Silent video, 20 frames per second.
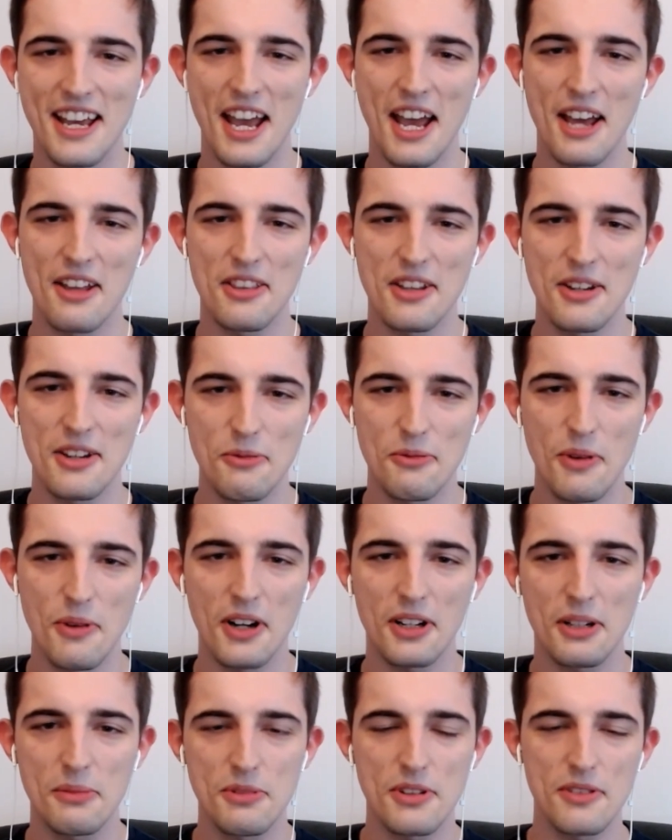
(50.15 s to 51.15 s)
Heather,
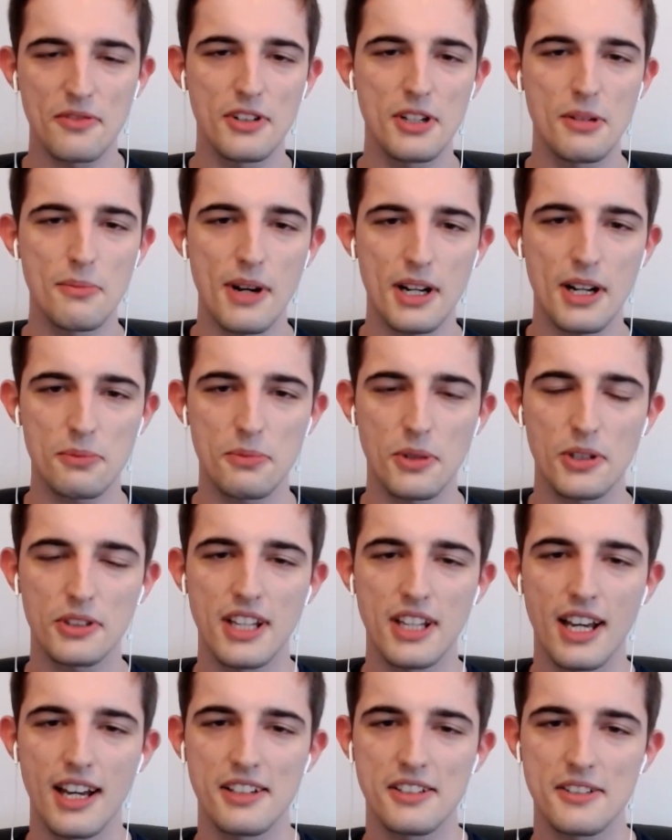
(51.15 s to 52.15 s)
welcome to the Freedom Park
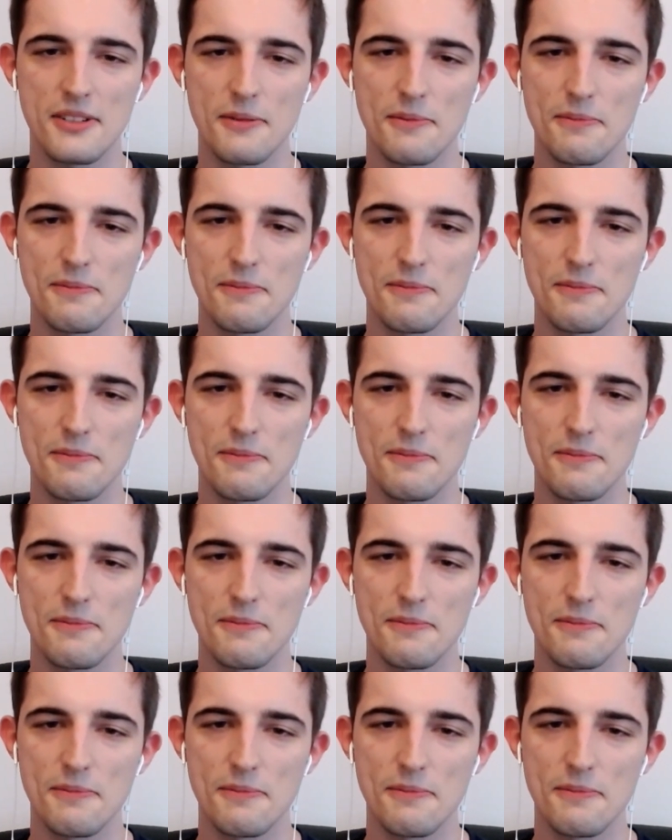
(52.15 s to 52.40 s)
Podcast.